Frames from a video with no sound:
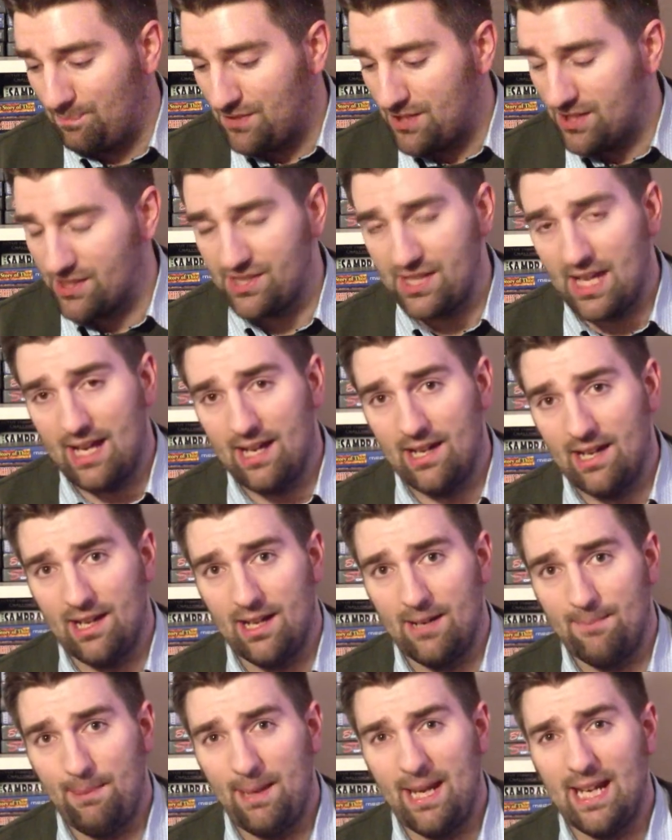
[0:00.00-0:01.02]
Just
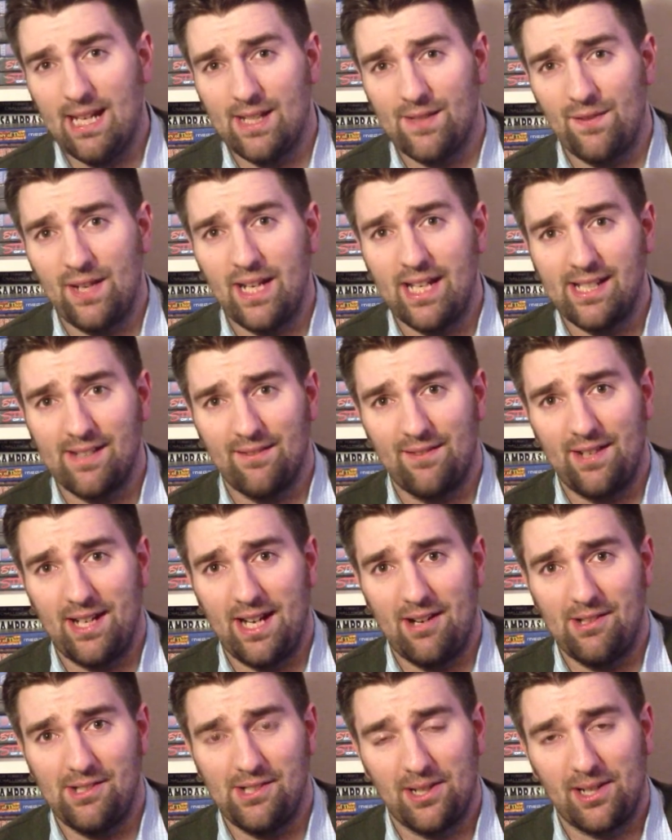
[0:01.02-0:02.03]
that PS Vita
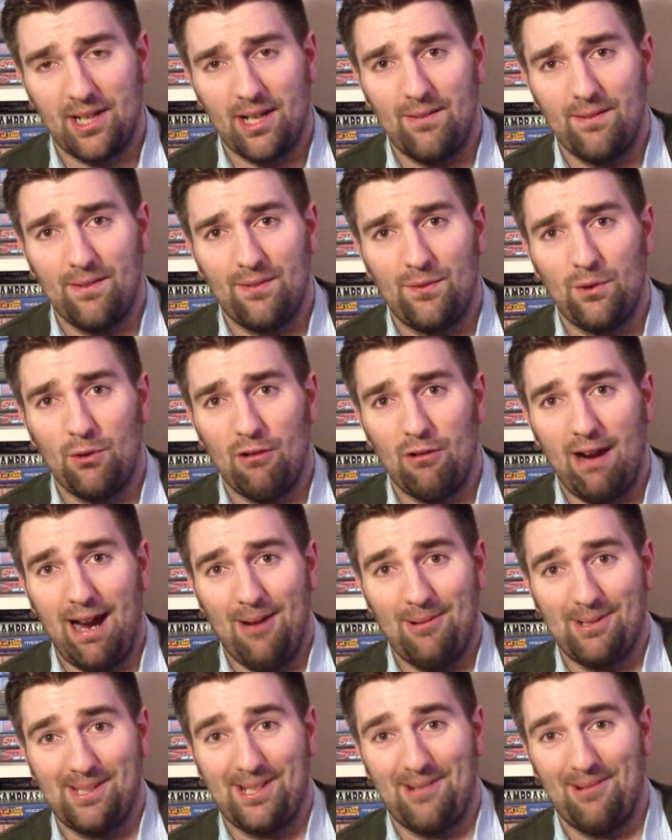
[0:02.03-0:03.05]
video took over 4
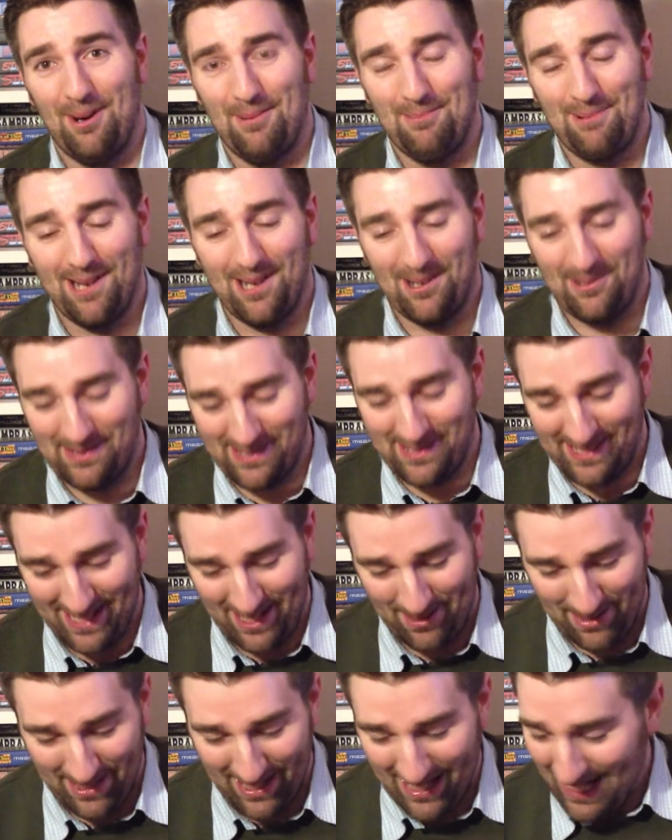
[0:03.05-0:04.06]
hours to upload.
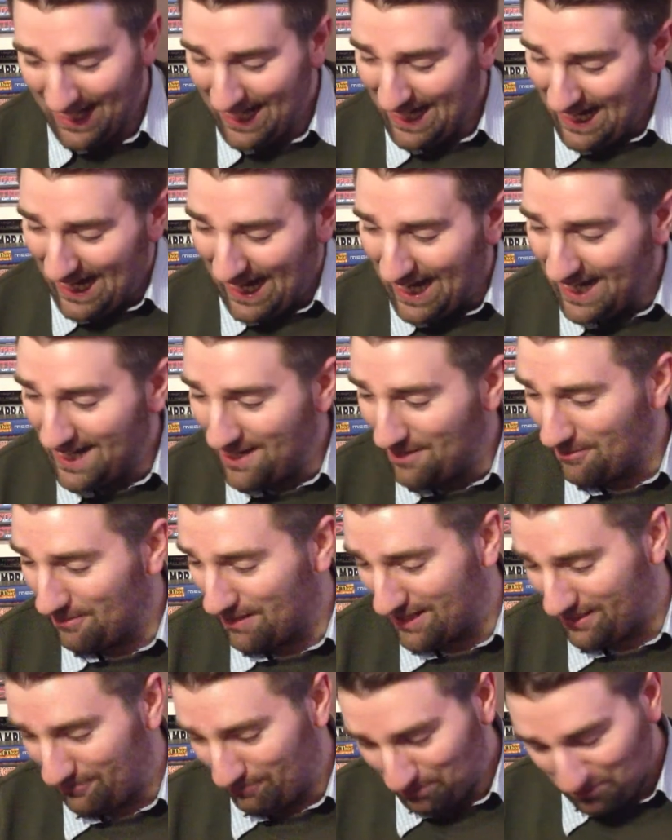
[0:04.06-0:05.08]
So
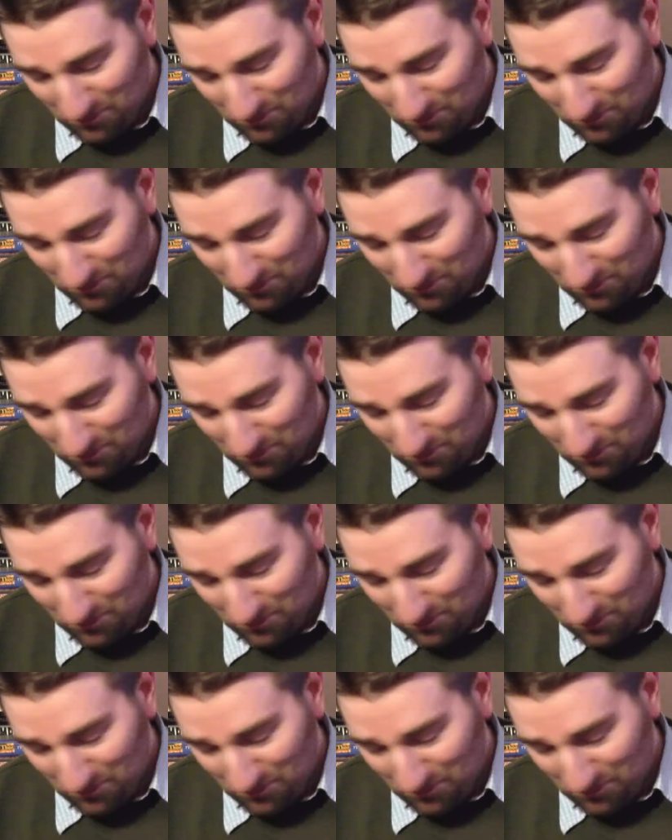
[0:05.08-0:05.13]
anyway,